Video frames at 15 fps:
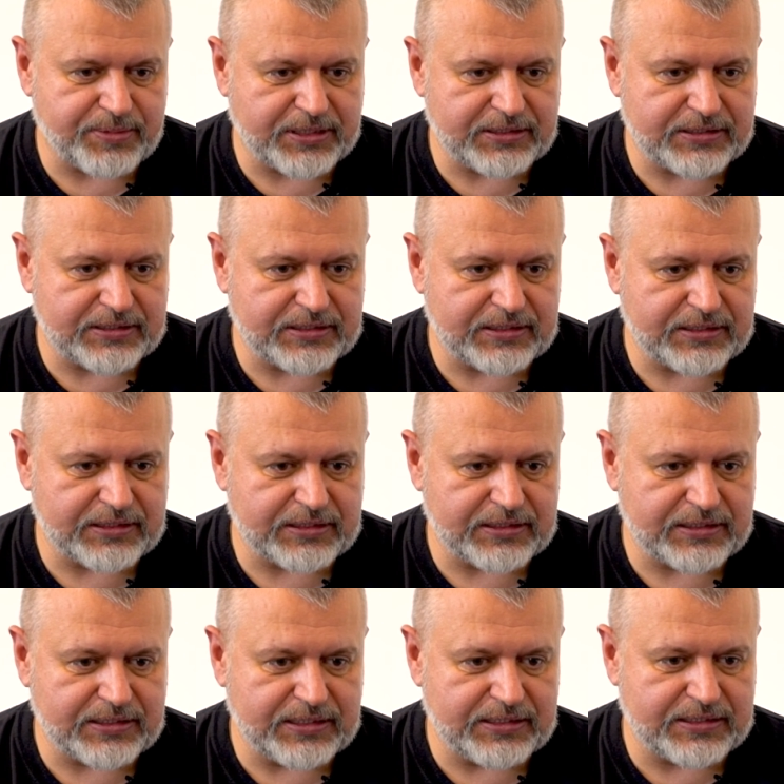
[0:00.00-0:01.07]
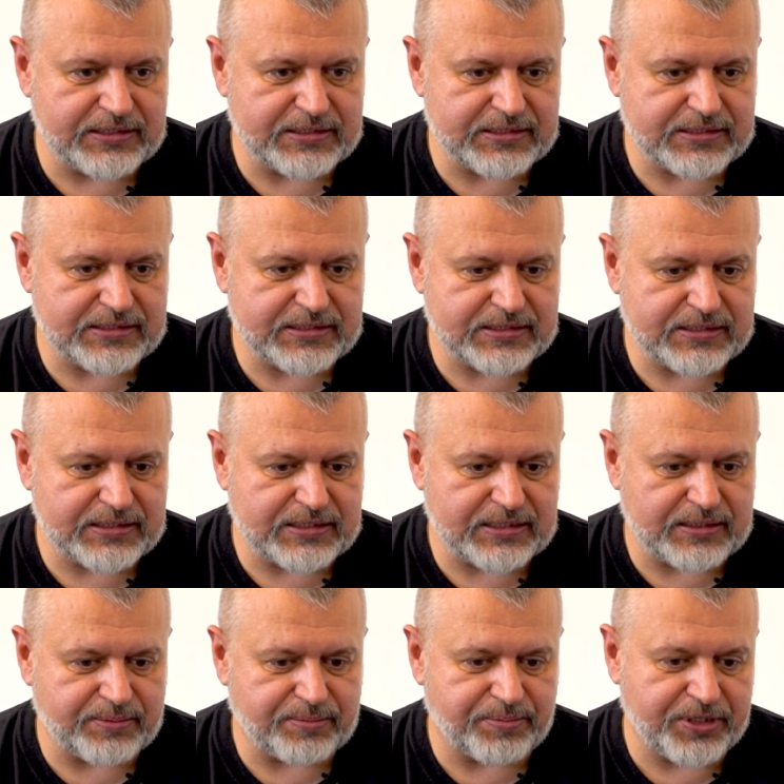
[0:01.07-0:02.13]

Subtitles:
but it is a